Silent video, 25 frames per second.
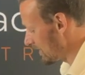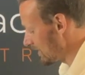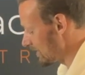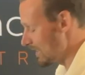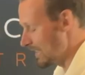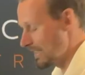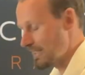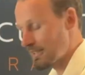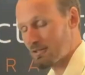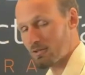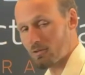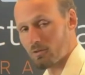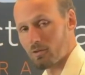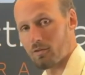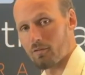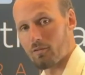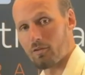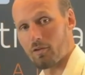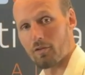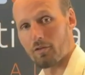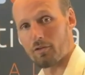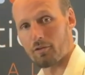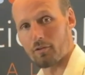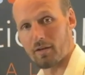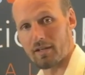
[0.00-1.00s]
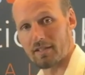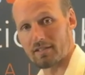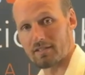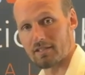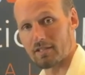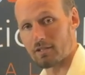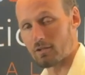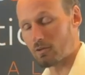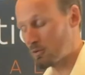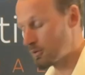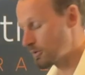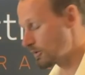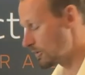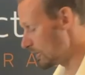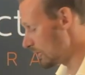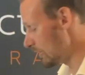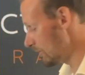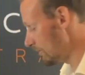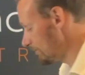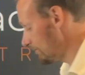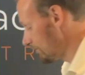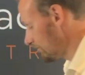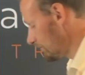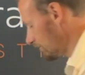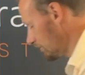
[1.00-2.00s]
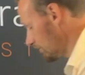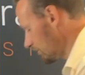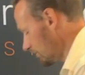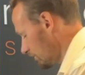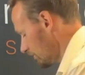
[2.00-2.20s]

center of the thoracic cushion,